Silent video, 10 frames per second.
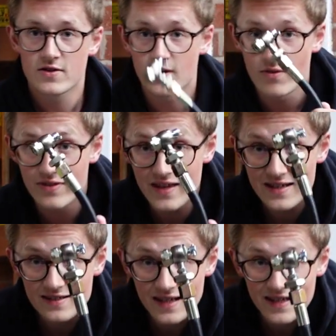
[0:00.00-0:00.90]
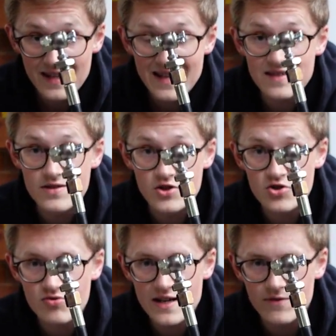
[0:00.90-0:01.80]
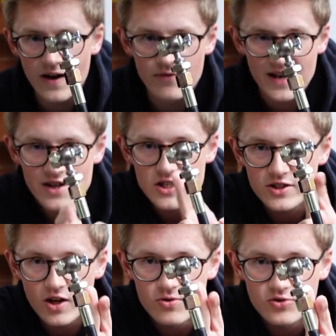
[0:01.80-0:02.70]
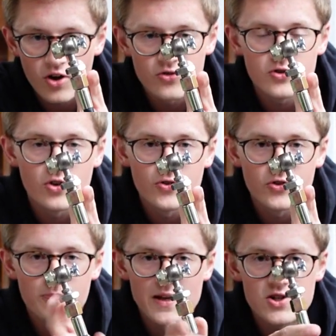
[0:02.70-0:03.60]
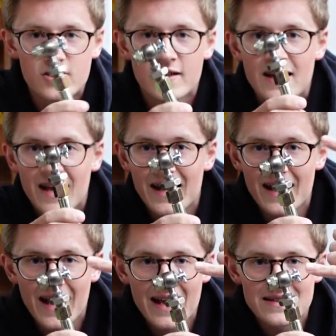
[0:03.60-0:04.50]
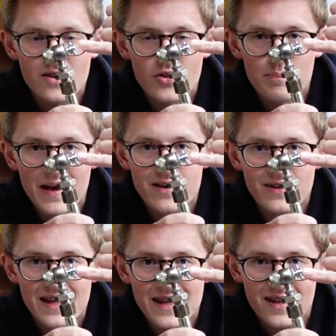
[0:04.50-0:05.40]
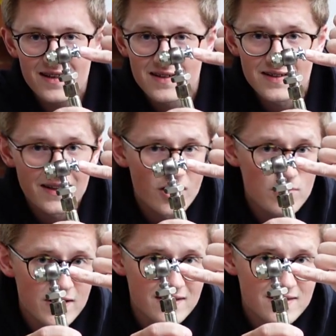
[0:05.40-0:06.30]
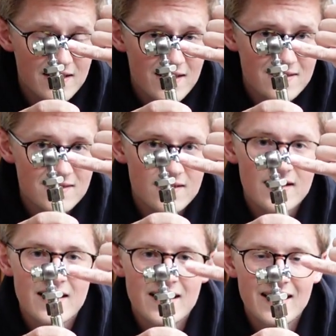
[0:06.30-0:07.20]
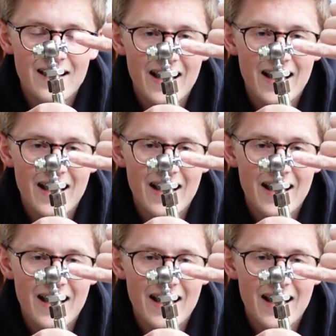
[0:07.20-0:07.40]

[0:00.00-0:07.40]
So this here is the Schrader valve that actually goes onto your suspension, and it has on the back of it here, I hope you can see this, it